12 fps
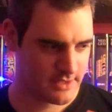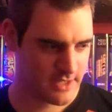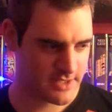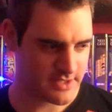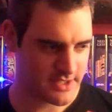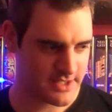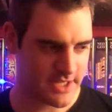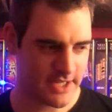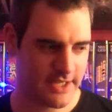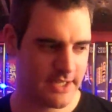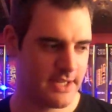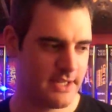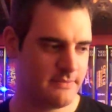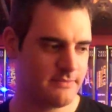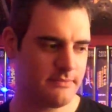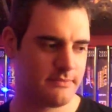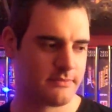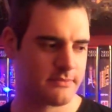As I say,
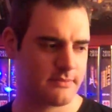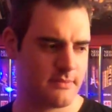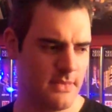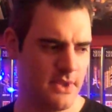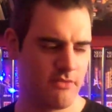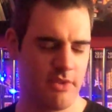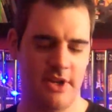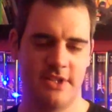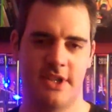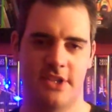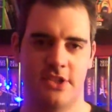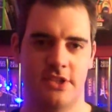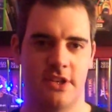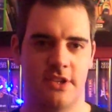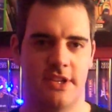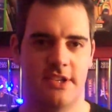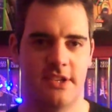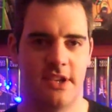the rally sections aren't
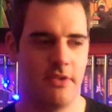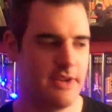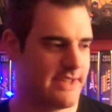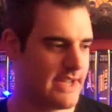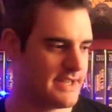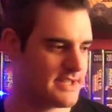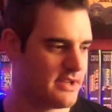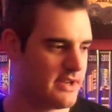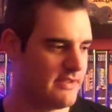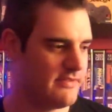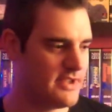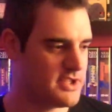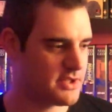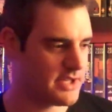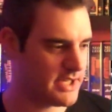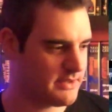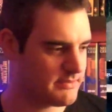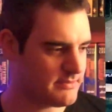necessarily that tight
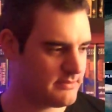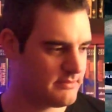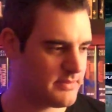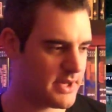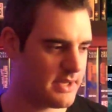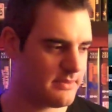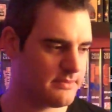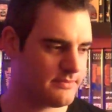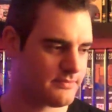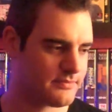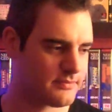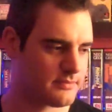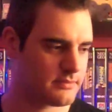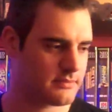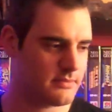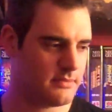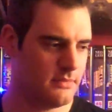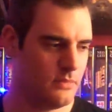visually, but
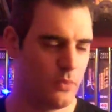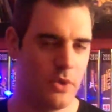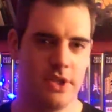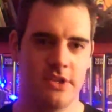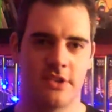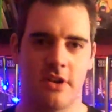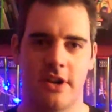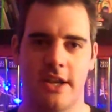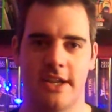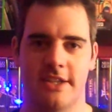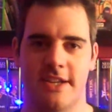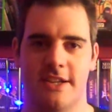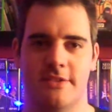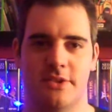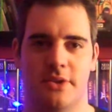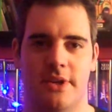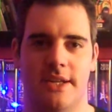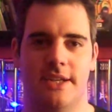when you start getting down
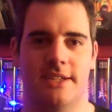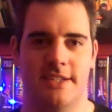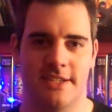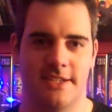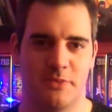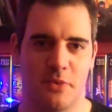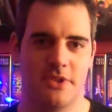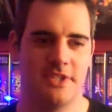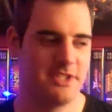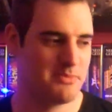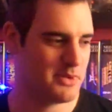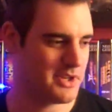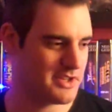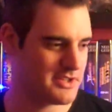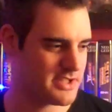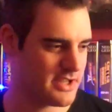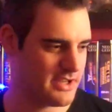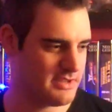to it and wanting to put in good
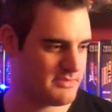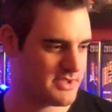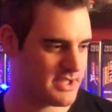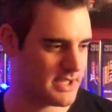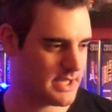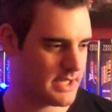times,